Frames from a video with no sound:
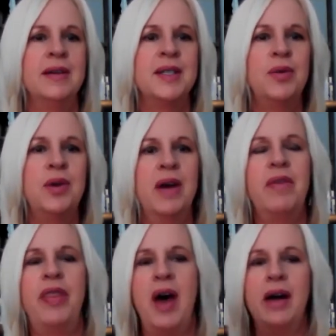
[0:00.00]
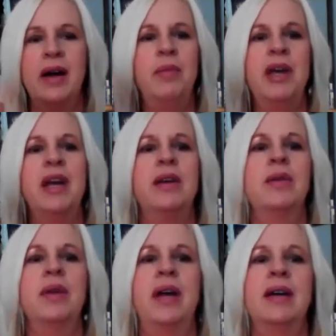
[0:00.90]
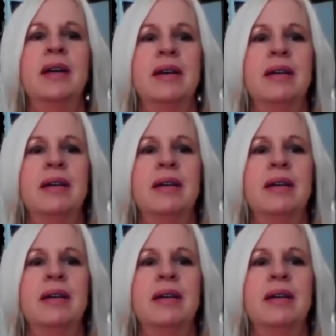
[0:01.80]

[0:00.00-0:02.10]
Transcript: so you have a thought coming in you're like